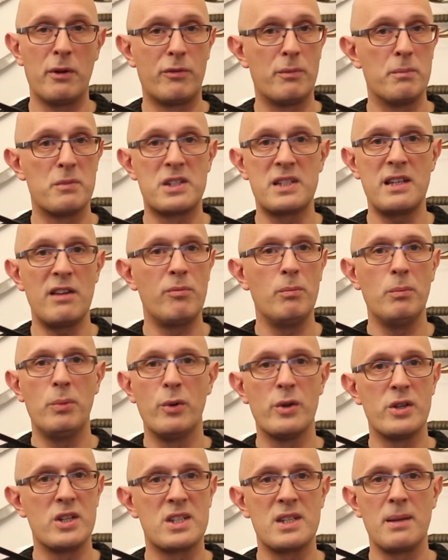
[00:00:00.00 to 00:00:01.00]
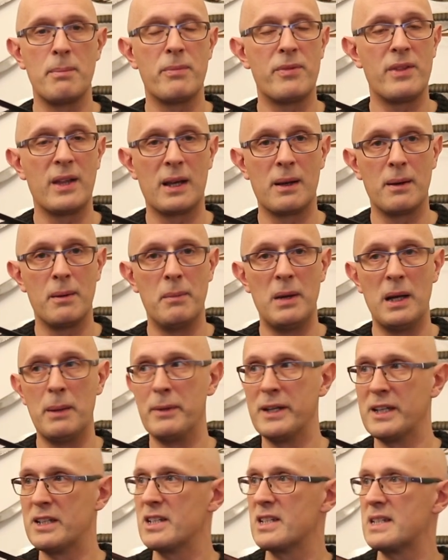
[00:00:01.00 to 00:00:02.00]
from 7-point-something
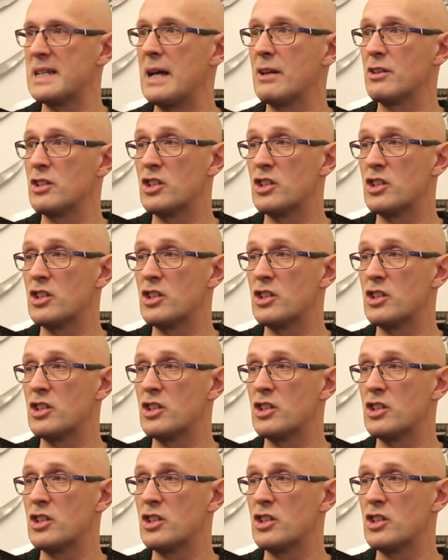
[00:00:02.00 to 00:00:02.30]
millimeters down